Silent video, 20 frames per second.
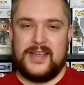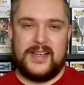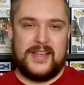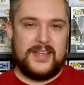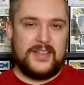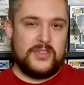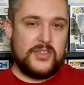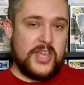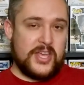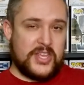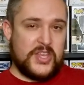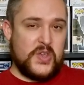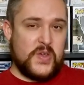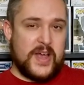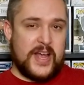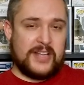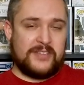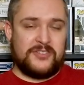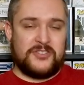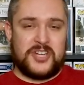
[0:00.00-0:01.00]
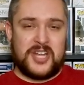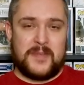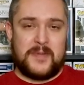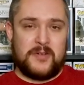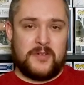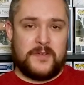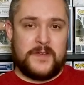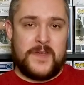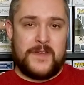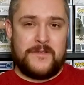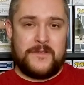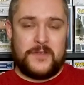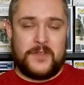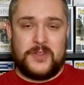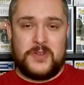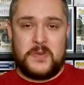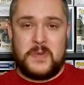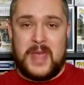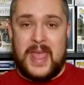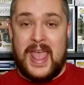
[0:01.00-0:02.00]
Thank you guys for checking my review for the
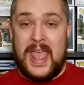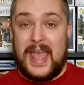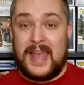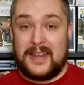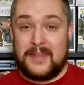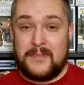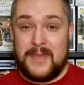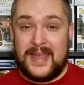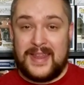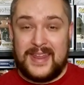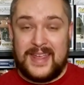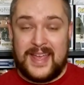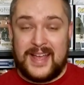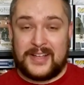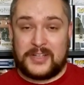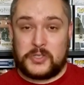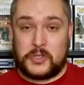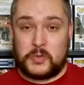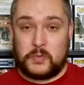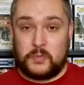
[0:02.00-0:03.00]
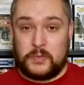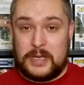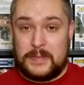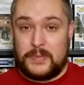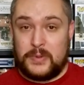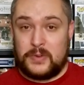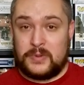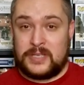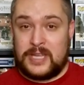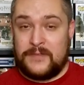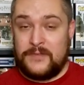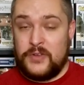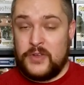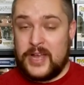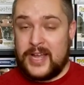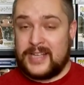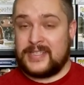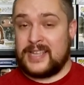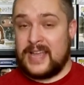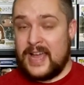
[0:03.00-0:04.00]
new Animaniacs reboot. If you
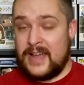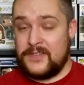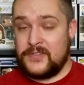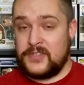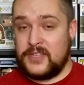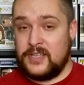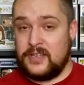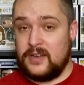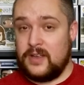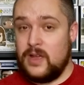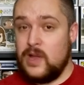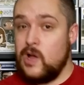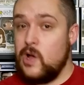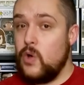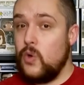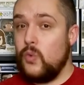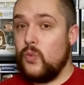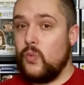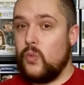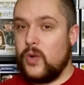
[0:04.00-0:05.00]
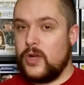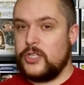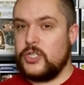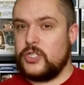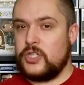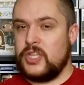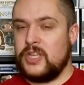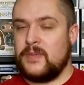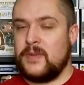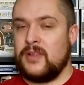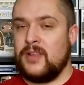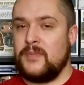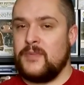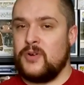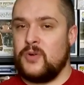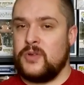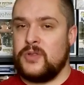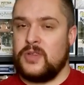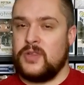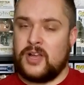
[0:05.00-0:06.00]
guys have seen it, what do you think? But let me
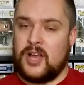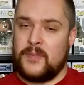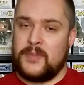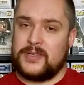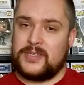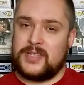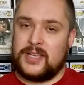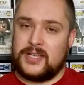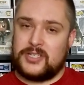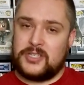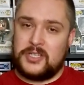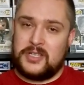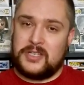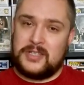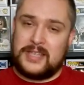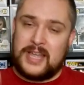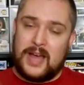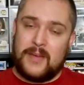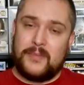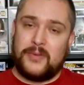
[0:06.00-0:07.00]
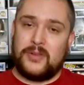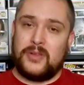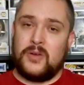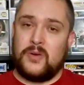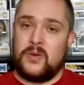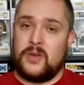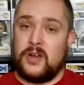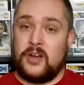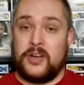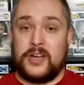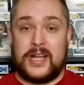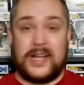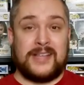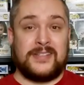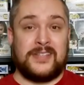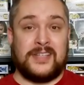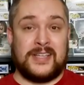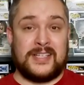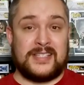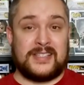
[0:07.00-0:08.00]
know in the comment section down below. And are you guys
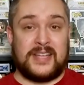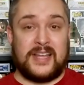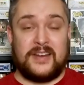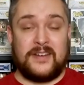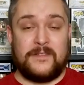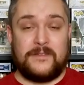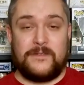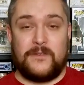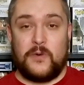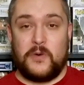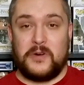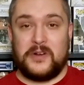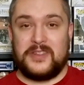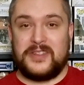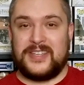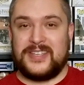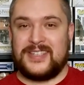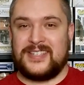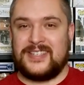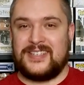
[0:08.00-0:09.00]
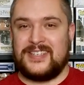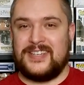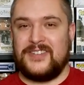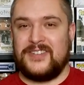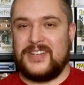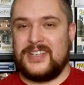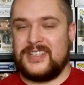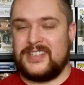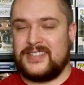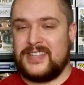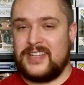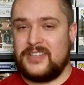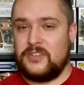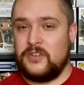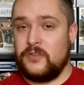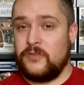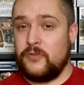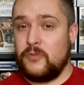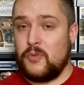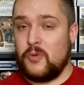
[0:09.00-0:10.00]
excited for the series? Stay
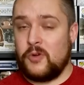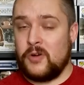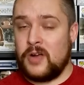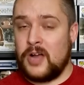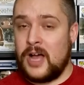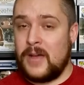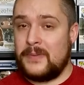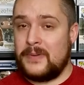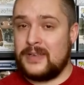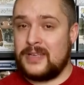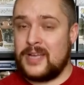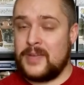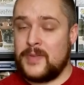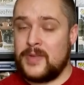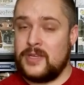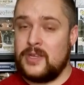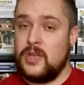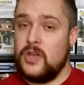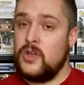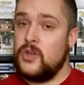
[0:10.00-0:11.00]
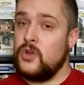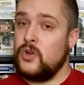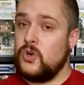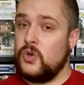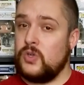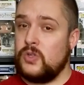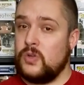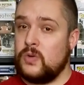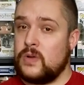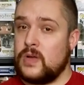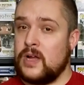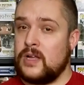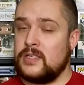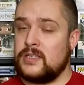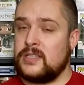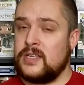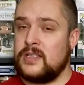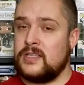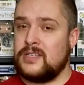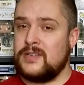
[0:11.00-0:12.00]
tuned for more up and coming Hulu
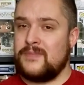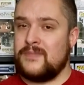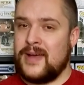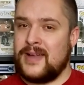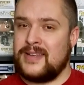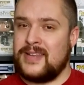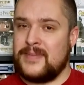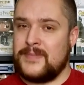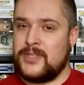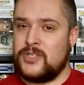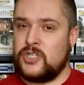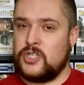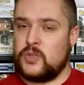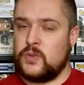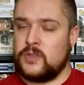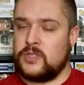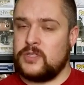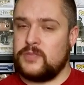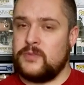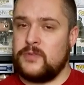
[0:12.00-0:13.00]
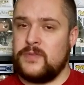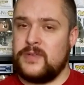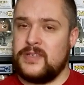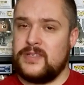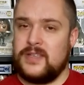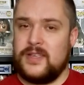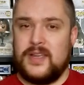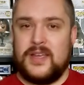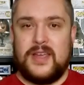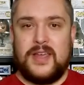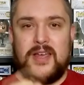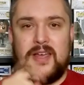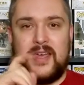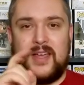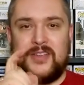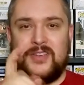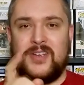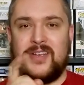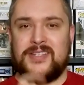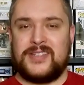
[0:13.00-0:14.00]
content. My name is Just Watches Movies,
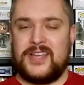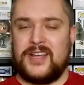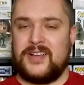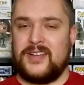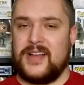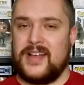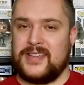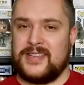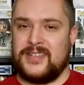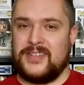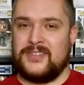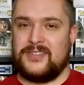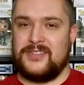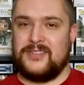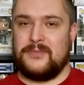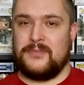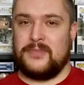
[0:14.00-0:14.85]
and you guys stay classy, YouTube.